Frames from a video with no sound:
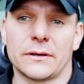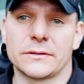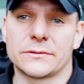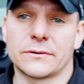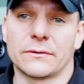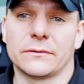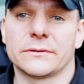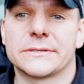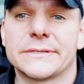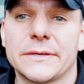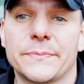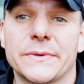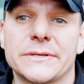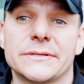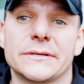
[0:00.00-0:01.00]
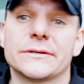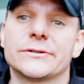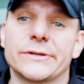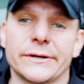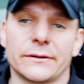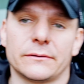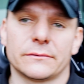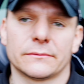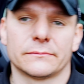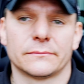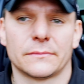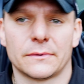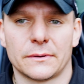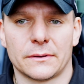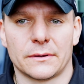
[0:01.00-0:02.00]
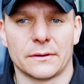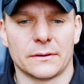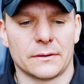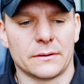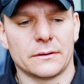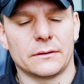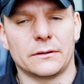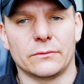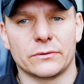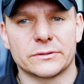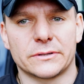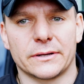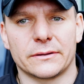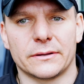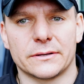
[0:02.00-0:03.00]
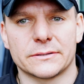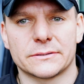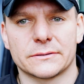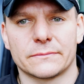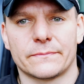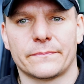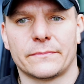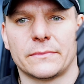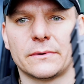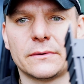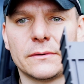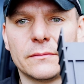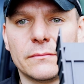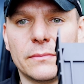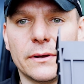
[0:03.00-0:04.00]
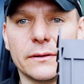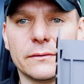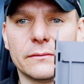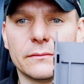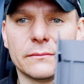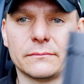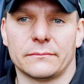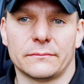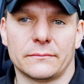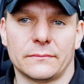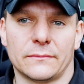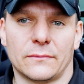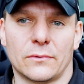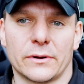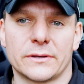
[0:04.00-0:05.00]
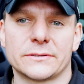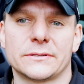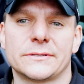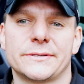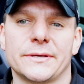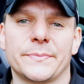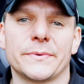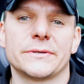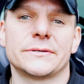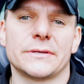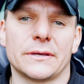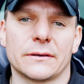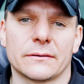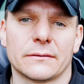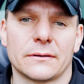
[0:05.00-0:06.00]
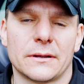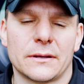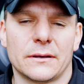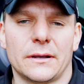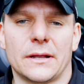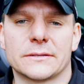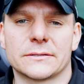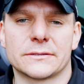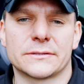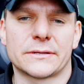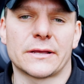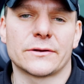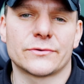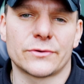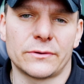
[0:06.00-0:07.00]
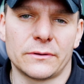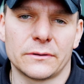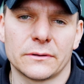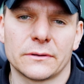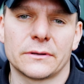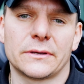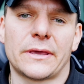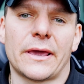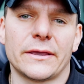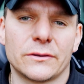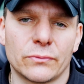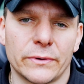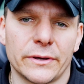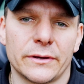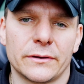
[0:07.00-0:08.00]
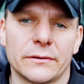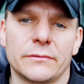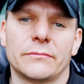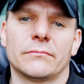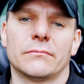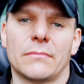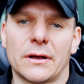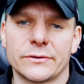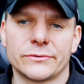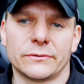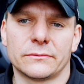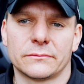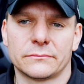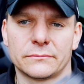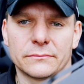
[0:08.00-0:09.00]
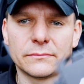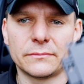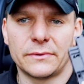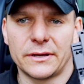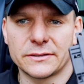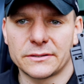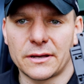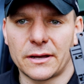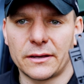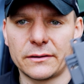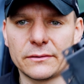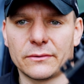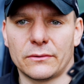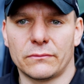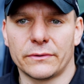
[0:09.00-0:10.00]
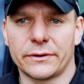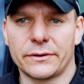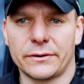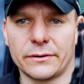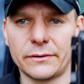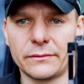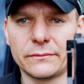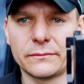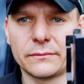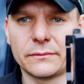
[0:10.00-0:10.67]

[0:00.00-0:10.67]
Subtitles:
It's called CPC Shield. Looks like this. But what is the CPC? It's Central Gateway Module. This guy over here.